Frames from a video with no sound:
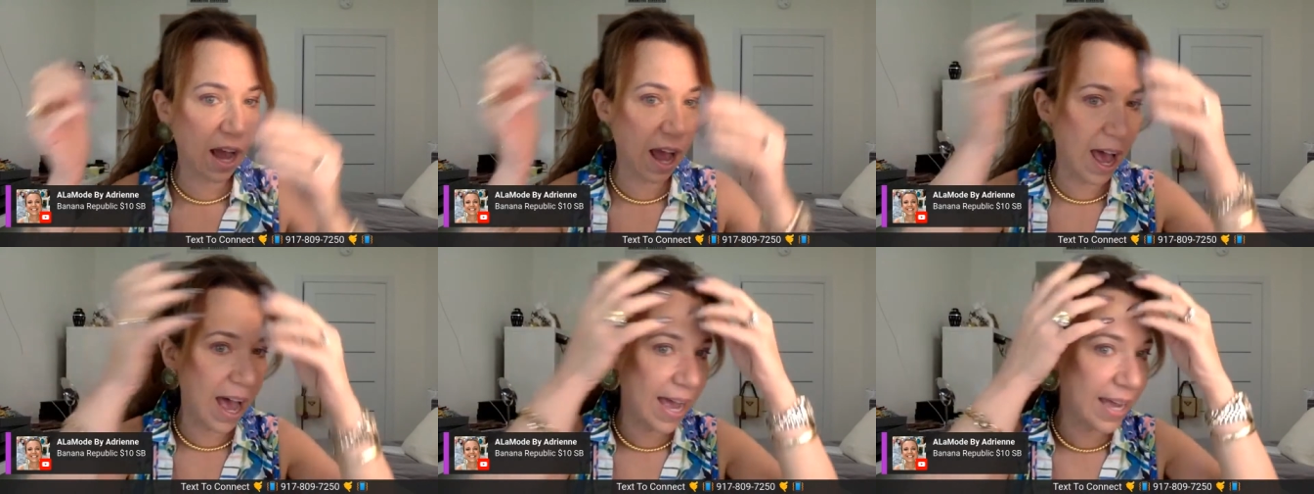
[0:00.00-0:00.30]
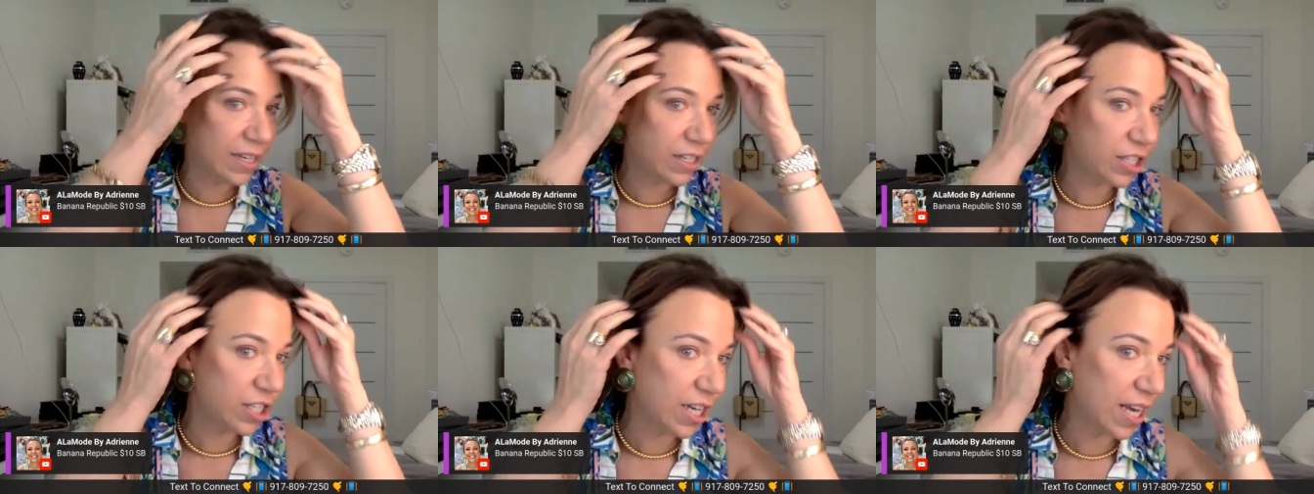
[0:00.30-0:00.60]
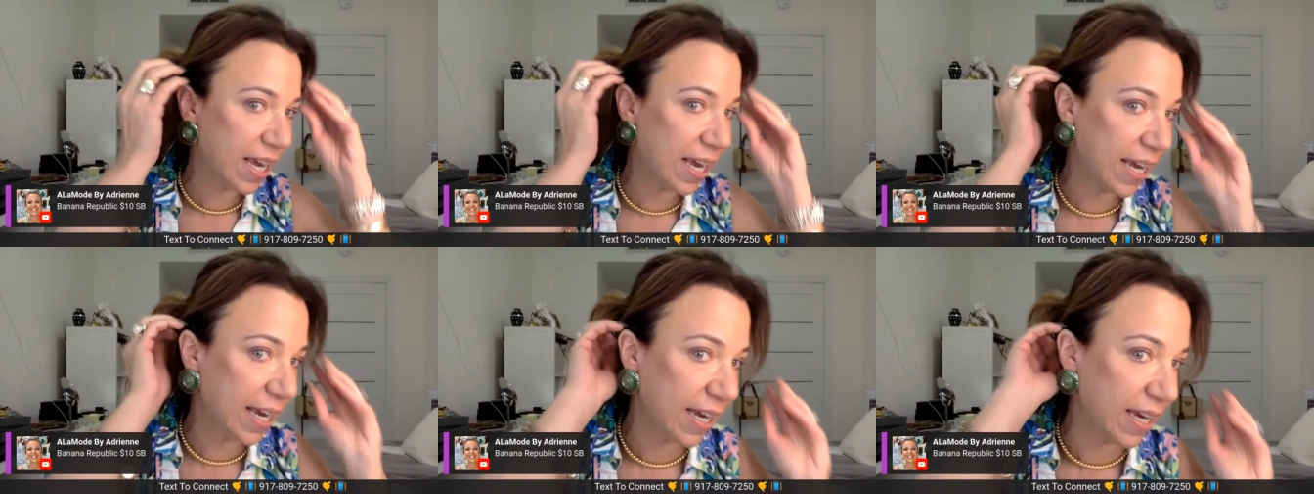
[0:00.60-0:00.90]
Hi,
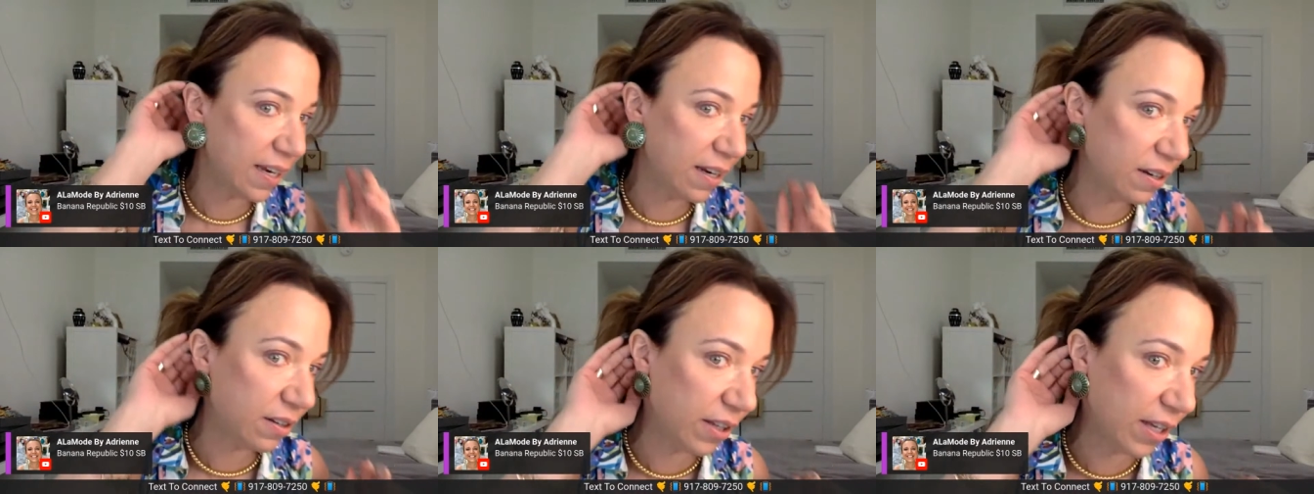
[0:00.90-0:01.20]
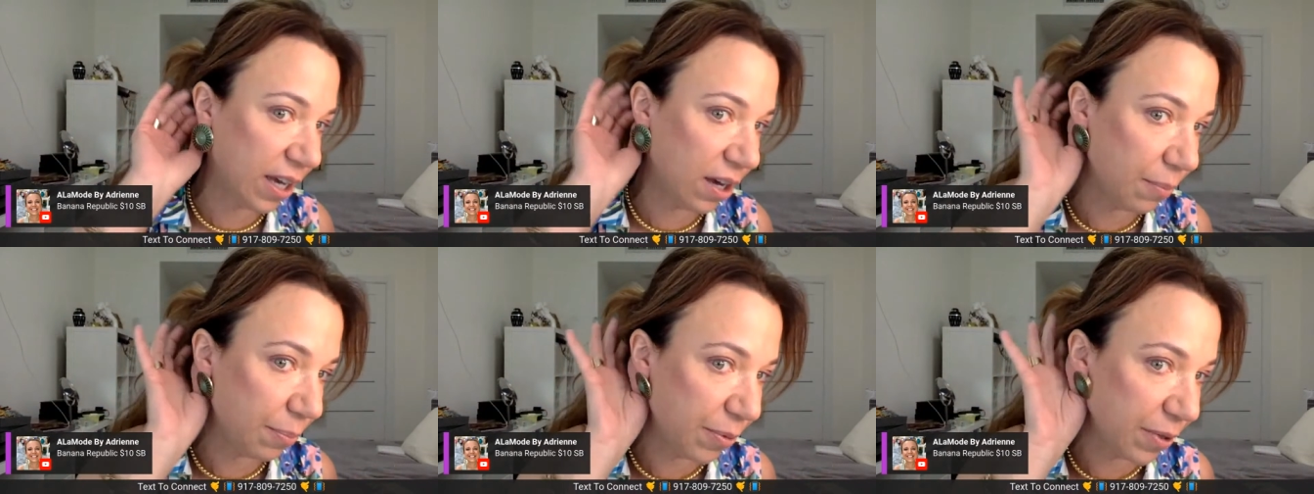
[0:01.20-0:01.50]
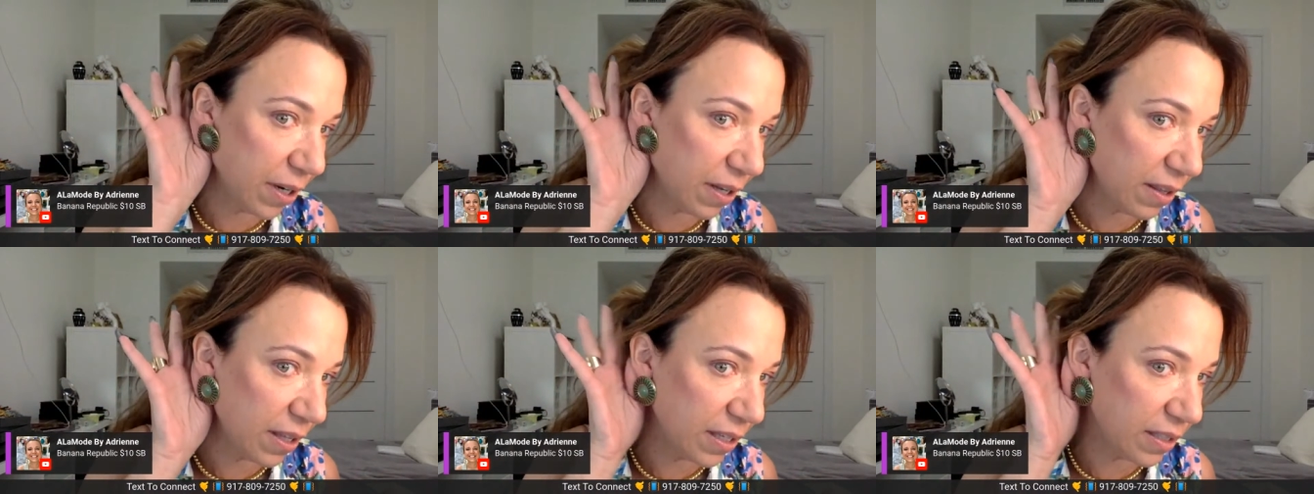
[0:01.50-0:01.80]
Jane. Look how
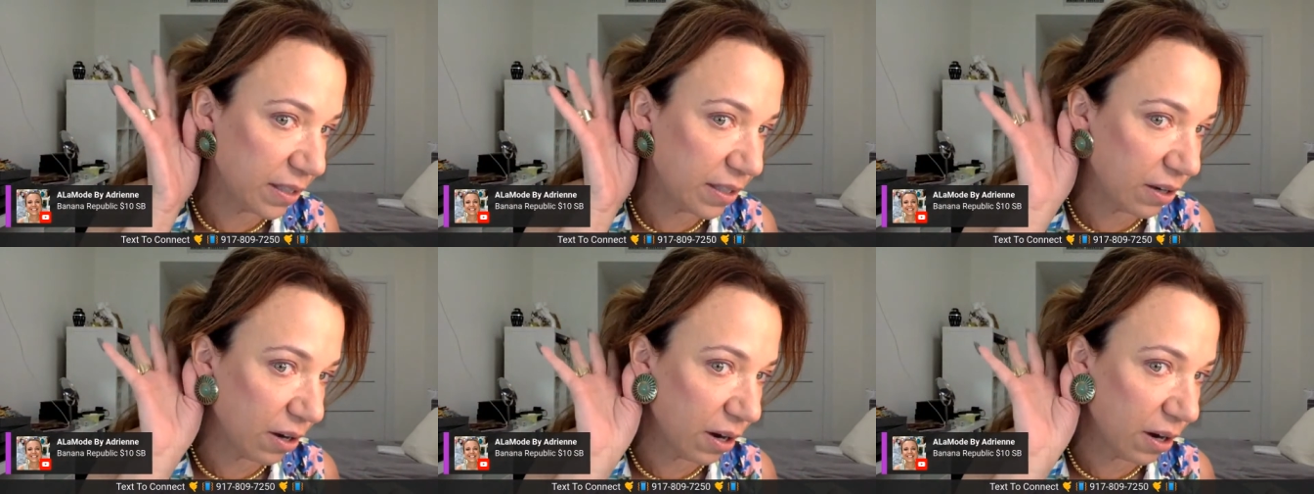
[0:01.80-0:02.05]
pretty these